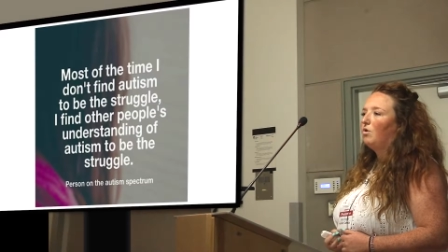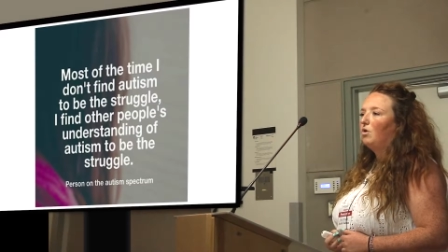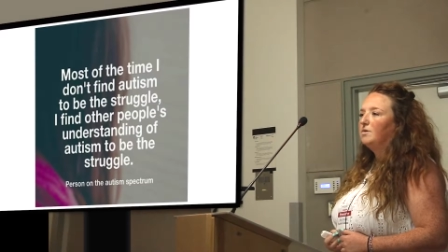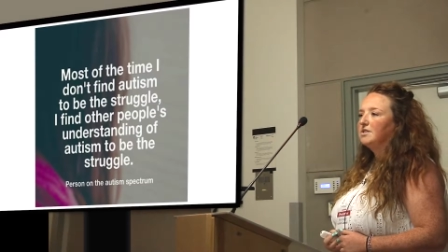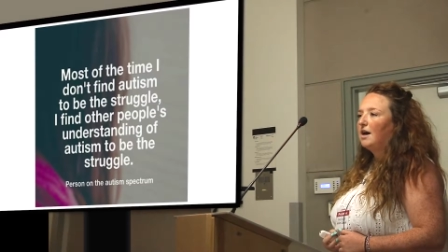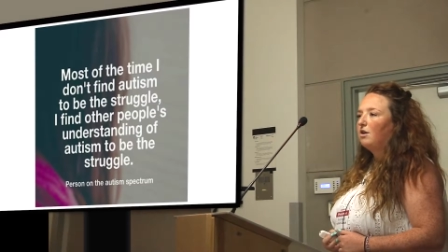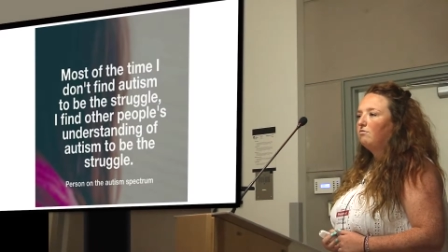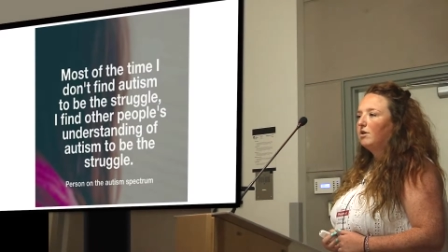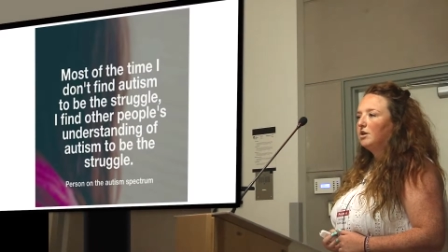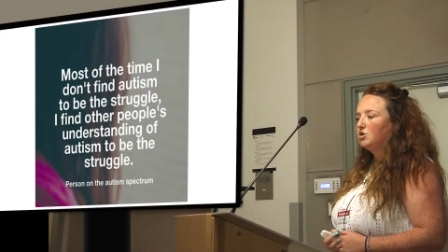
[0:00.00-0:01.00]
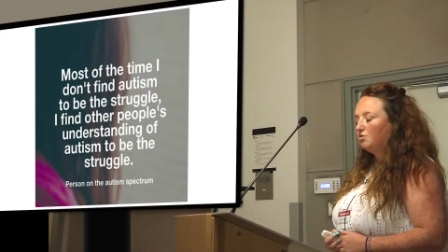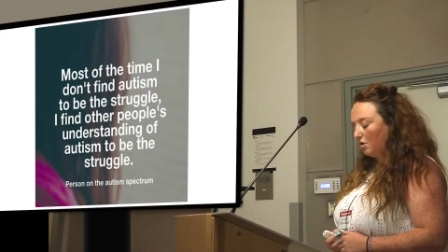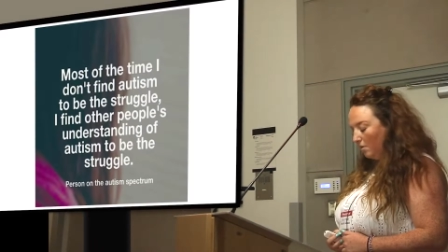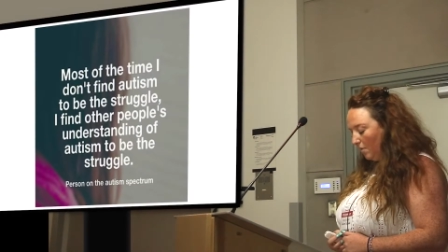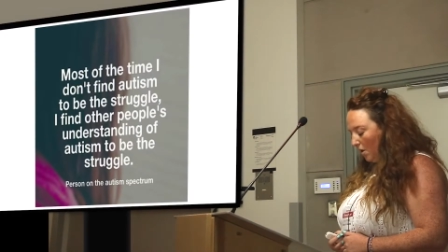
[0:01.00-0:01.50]
that always kind of rings
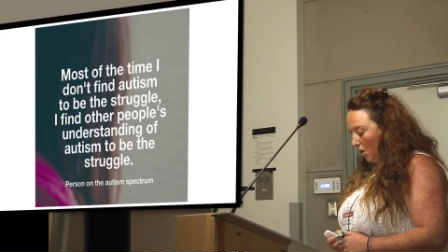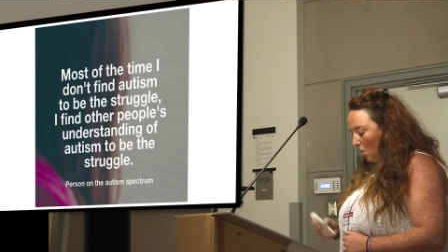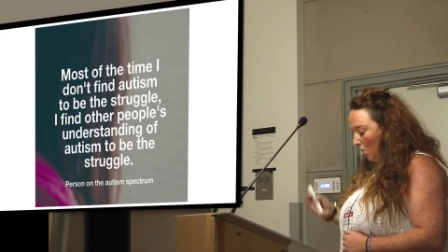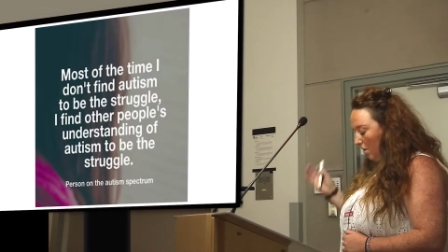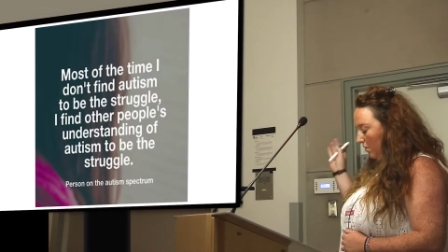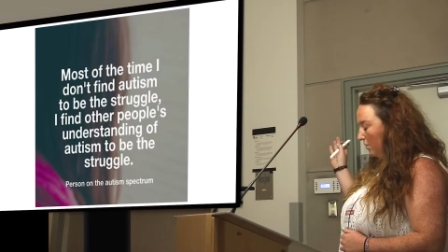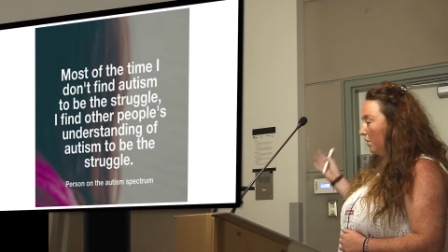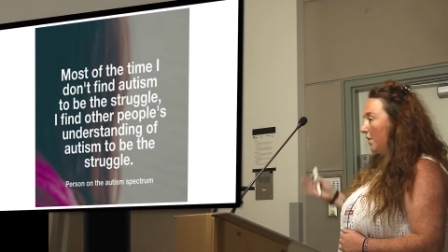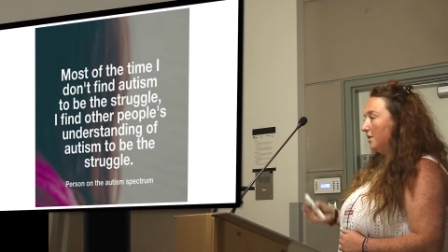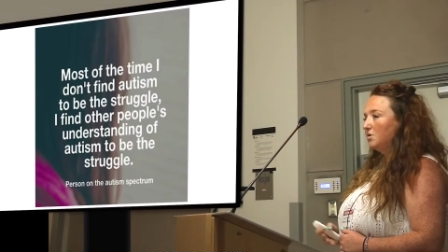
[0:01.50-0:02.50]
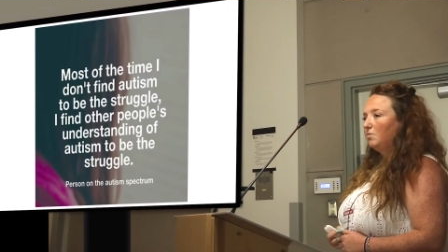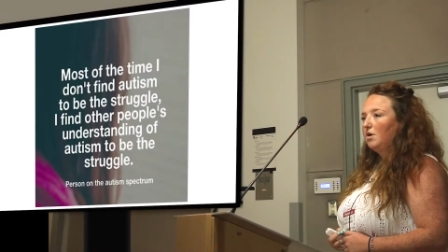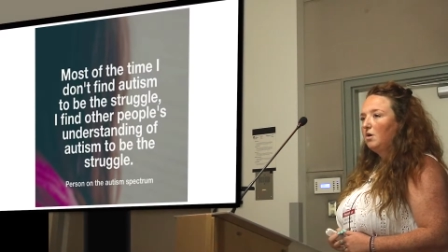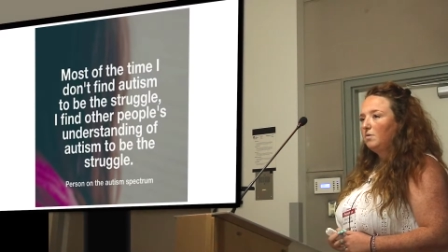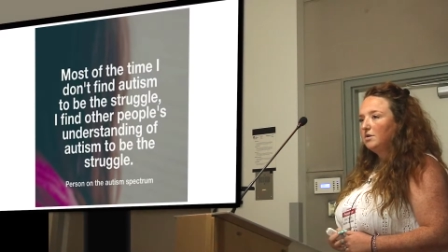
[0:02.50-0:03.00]
true. One of the other things up
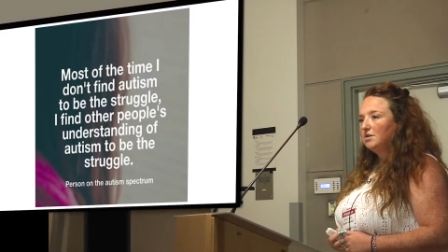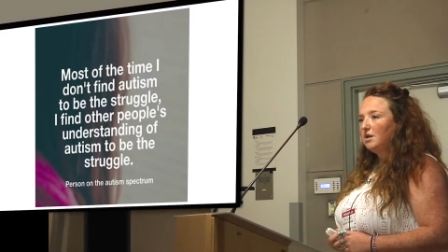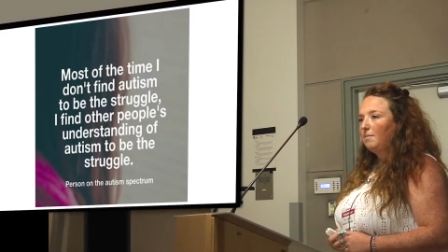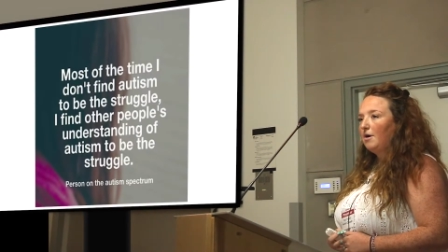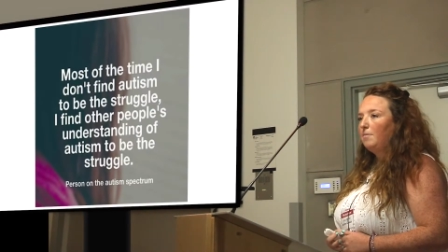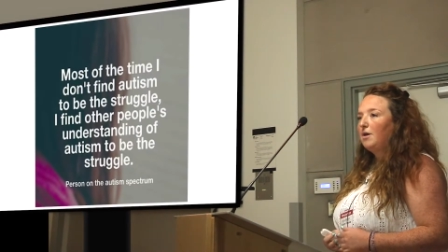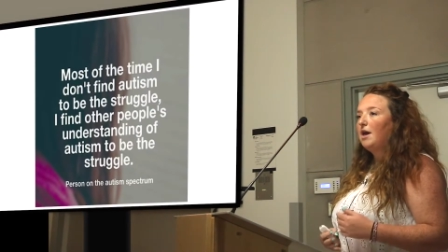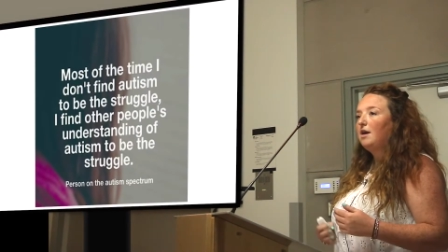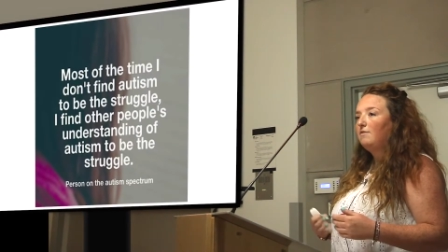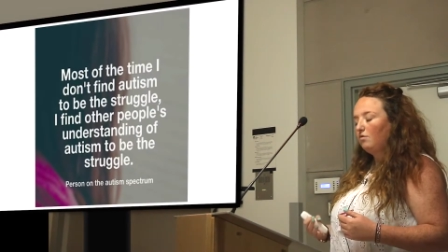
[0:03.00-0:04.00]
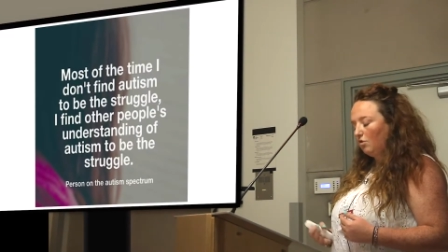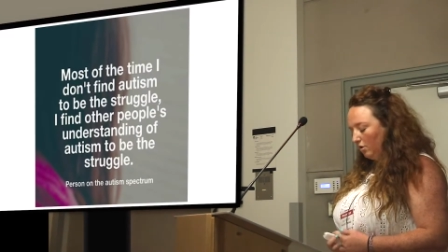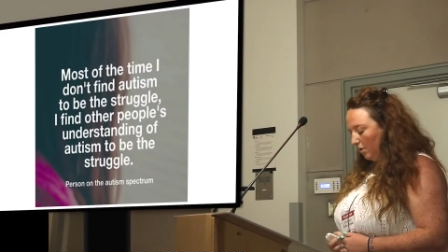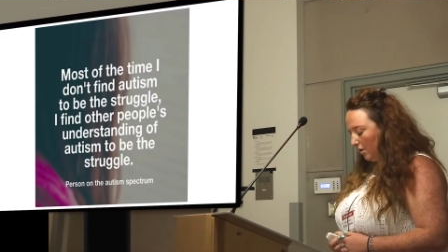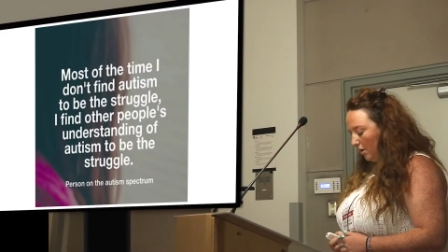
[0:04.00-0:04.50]
there was about
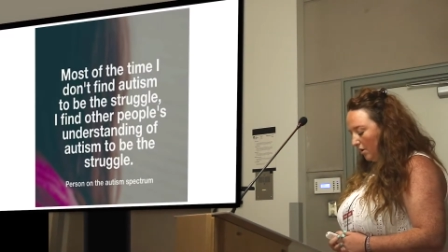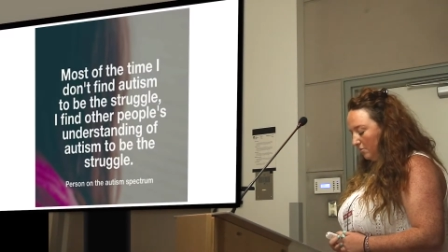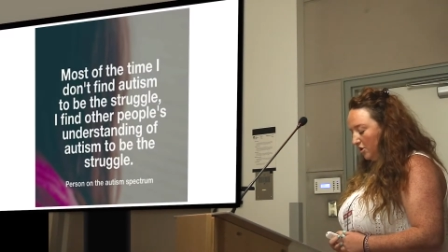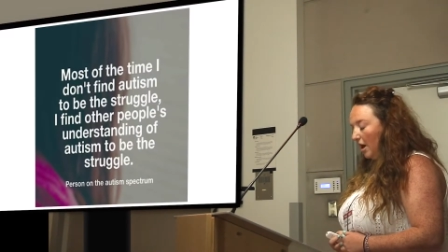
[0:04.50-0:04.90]
behavioral um,